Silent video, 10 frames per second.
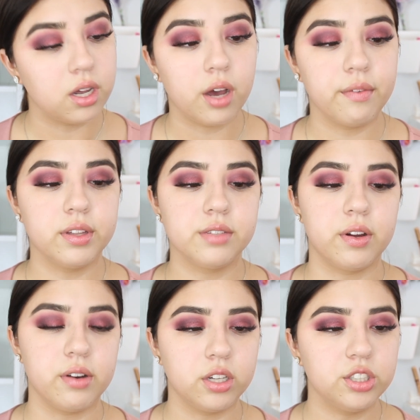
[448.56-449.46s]
of this
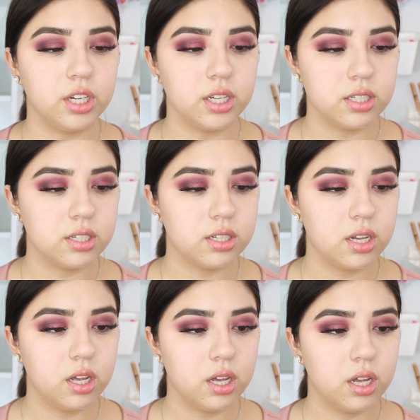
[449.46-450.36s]
foundation is,
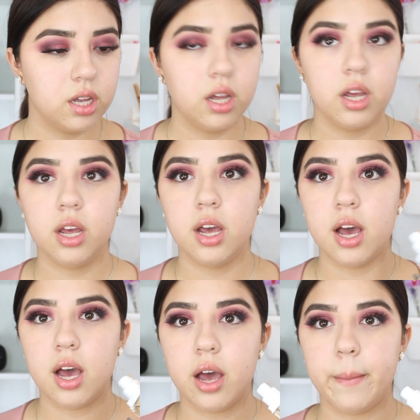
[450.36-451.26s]

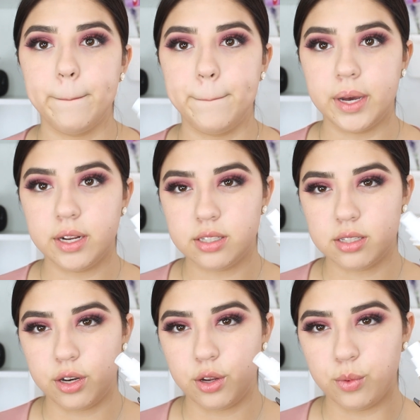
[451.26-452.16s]
but it's
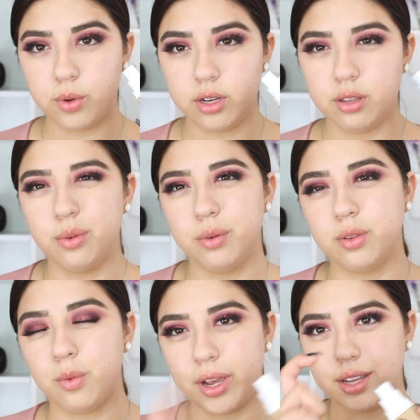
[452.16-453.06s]
the new one, the one with
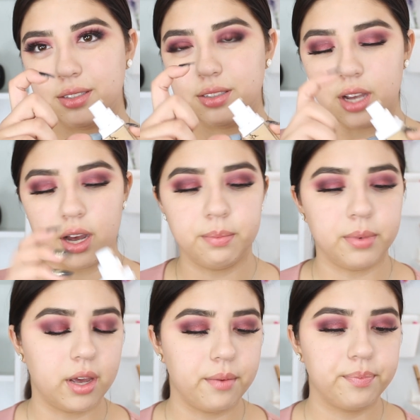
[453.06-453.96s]
the white top,
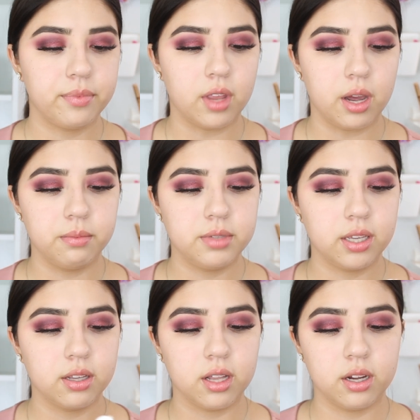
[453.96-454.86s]
yeah. I'm
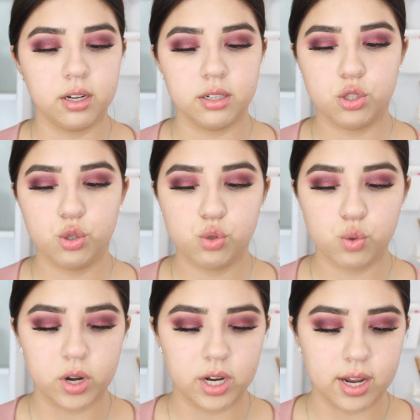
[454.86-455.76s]
taking the color
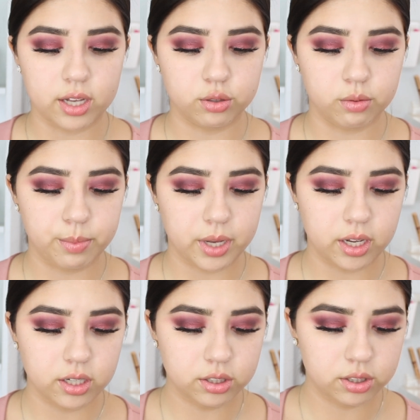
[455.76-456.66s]
220 Natural
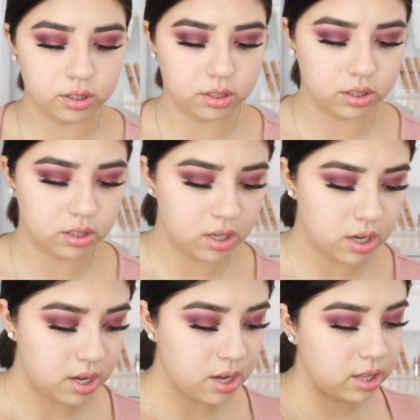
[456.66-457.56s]
Beige.
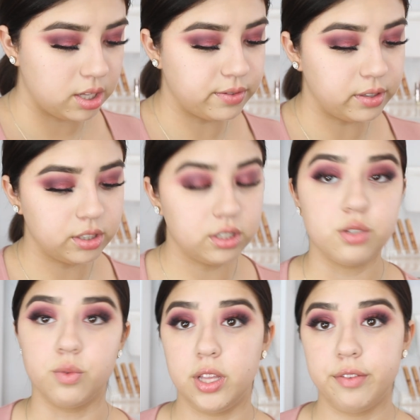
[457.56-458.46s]
This foundation
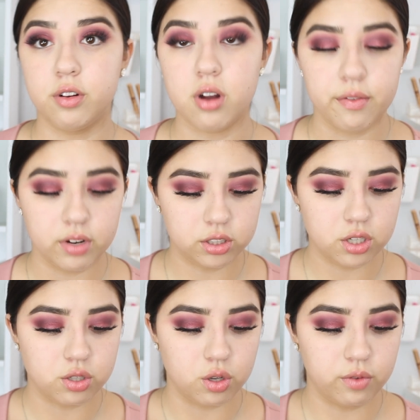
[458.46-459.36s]
is really full coverage,
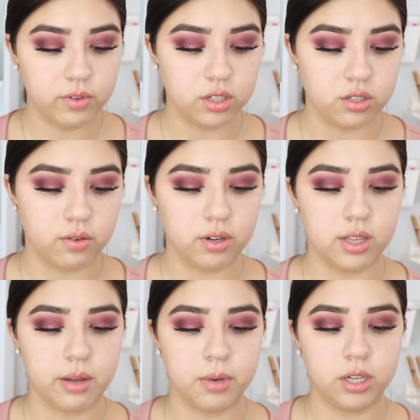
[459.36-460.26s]
so you really don't need
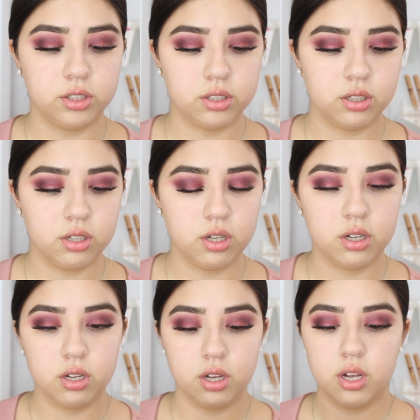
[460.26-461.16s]
that much.
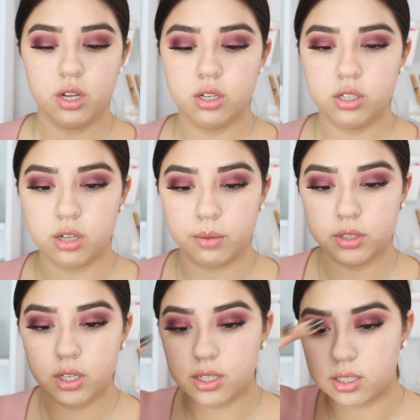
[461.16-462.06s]
So I'm
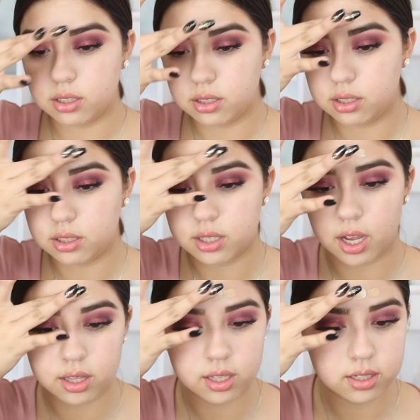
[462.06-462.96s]
just going to
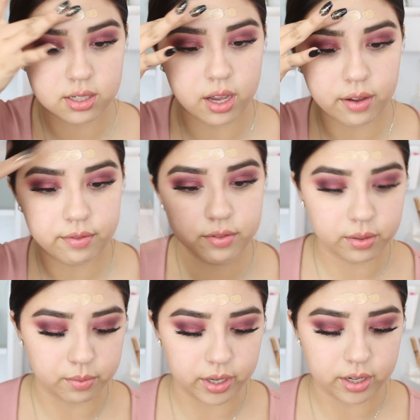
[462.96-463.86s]
dot this
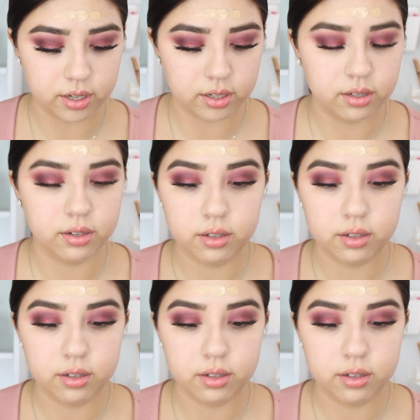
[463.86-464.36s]
everywhere